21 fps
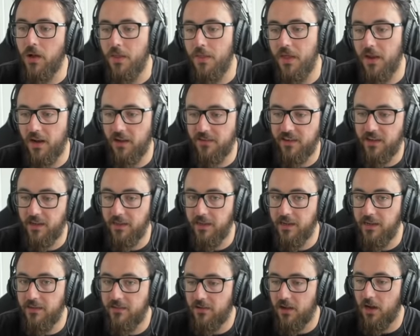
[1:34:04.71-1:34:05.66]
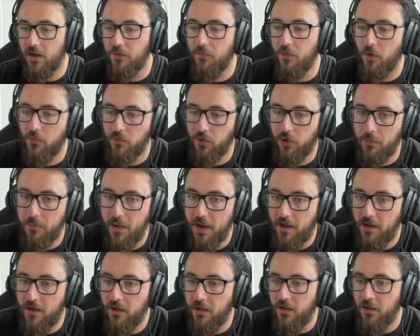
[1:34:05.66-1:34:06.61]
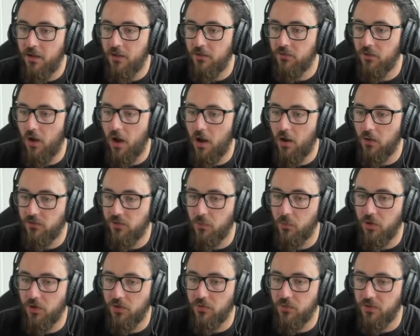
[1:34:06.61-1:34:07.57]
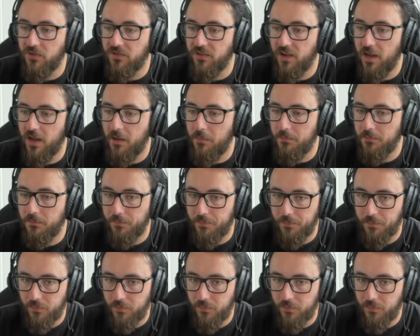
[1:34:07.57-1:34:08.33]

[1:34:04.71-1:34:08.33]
Then I see Elise kind of hovering mid. So I also want to do the same.